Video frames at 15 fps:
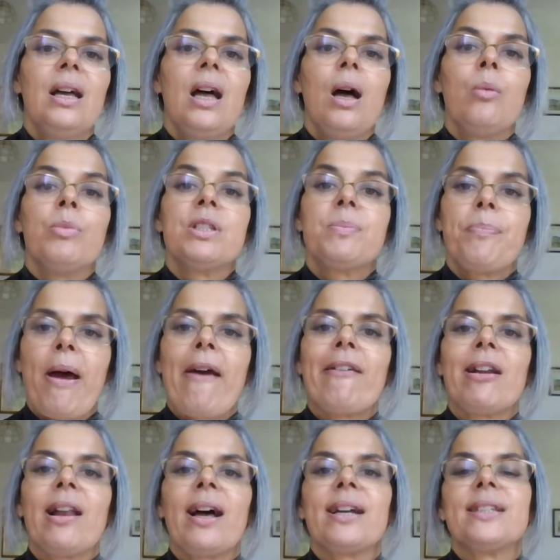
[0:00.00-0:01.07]
and was
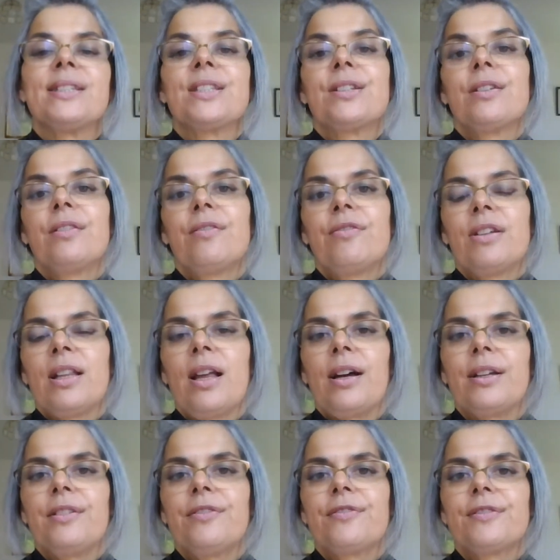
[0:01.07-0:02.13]
paralysed for
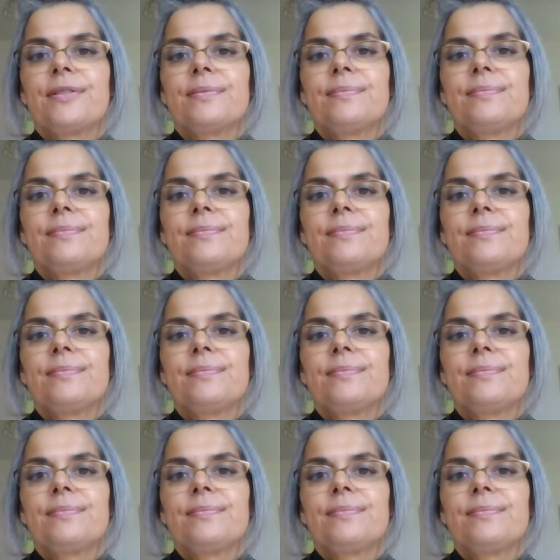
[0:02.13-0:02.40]
life.